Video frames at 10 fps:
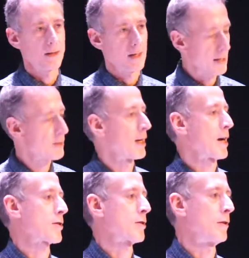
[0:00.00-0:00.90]

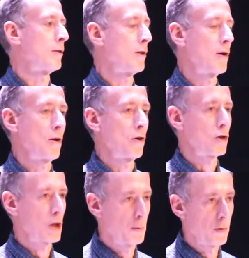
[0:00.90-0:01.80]
international
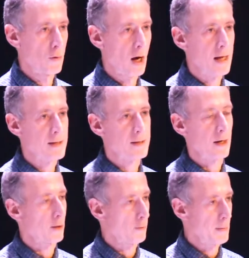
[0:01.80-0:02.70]
human rights
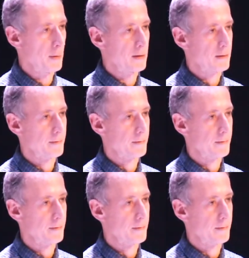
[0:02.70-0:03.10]
agreement.